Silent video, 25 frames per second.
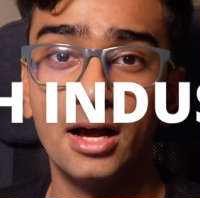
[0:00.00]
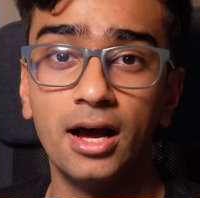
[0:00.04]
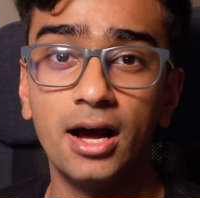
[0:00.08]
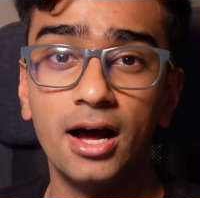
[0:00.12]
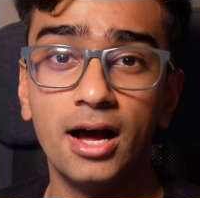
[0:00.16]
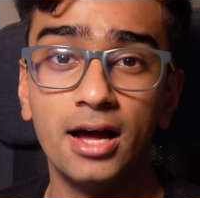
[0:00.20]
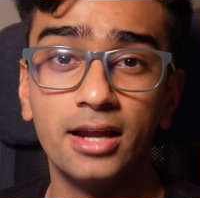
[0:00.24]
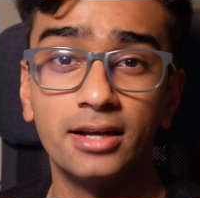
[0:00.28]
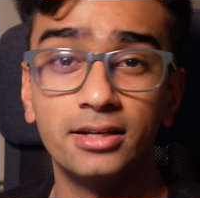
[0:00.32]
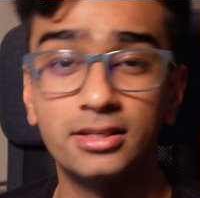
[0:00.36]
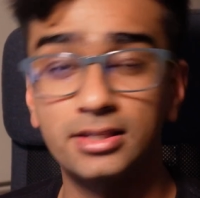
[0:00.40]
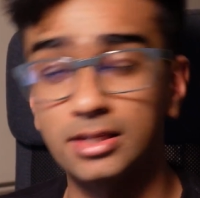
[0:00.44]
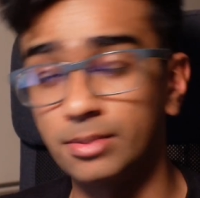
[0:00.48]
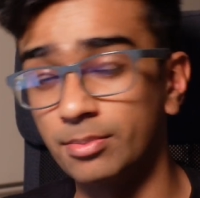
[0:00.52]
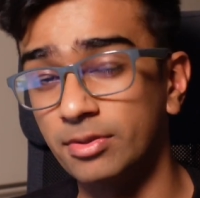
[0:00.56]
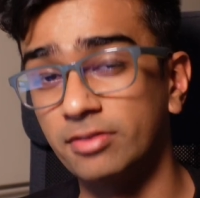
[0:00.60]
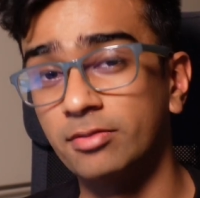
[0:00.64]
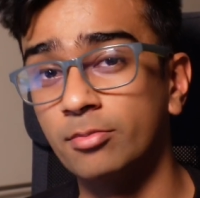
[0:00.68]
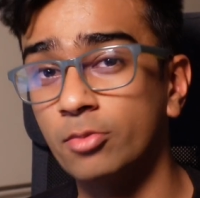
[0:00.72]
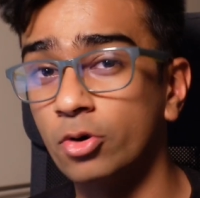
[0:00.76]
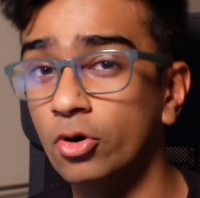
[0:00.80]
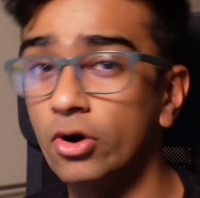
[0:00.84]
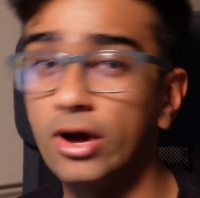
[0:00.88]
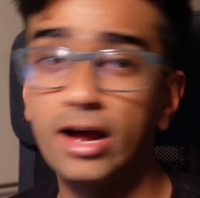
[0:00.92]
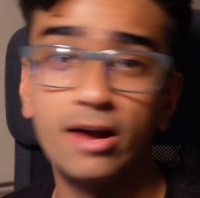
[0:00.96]
and some of
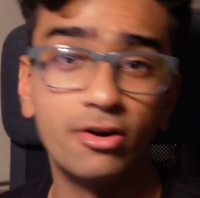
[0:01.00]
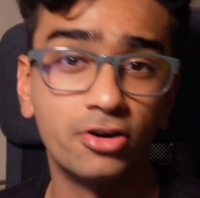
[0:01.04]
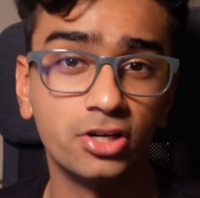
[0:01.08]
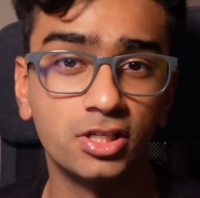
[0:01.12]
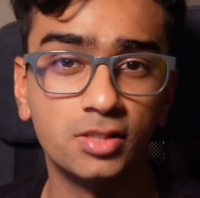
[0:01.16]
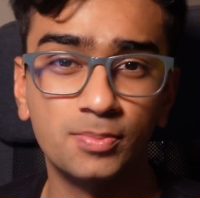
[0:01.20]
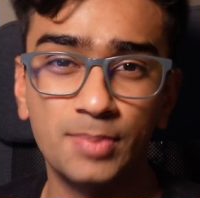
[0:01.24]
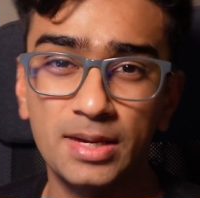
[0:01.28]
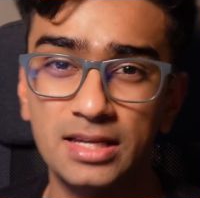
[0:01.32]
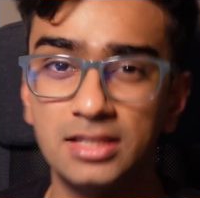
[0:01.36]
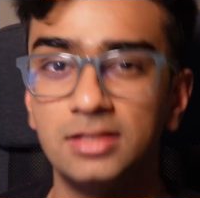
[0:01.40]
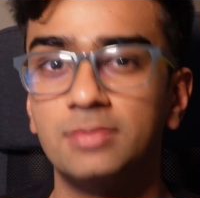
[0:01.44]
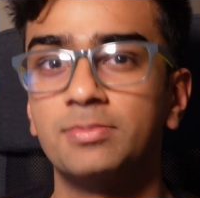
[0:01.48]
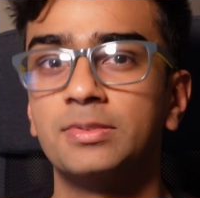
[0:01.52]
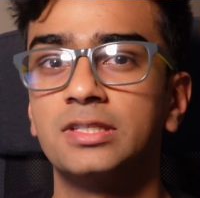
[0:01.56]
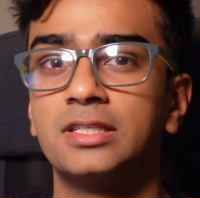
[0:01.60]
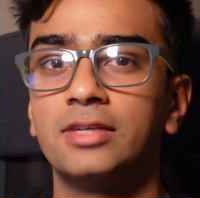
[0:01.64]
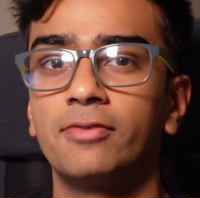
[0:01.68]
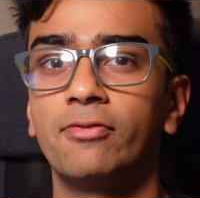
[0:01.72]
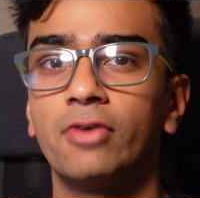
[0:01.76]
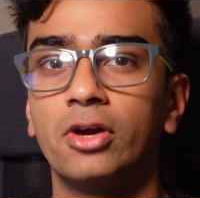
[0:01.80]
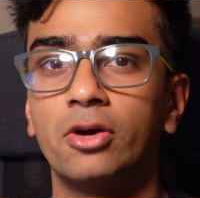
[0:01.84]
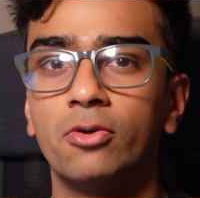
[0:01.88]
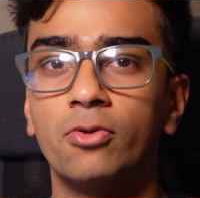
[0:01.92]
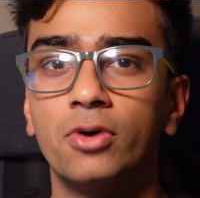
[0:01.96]
the more aerospace
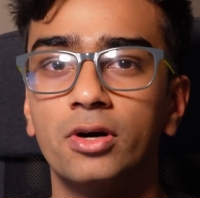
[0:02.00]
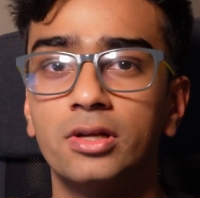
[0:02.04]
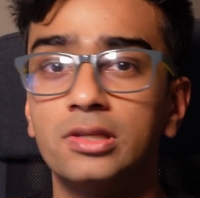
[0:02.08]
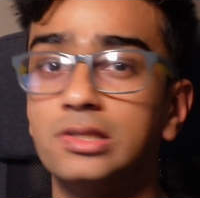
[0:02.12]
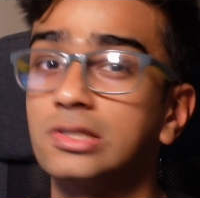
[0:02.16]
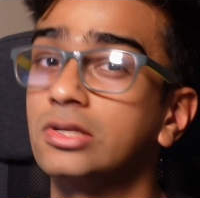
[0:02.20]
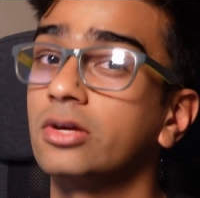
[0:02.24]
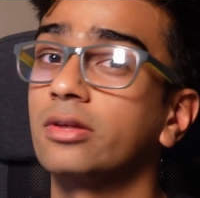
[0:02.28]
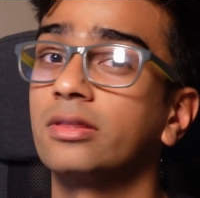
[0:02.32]
specific ones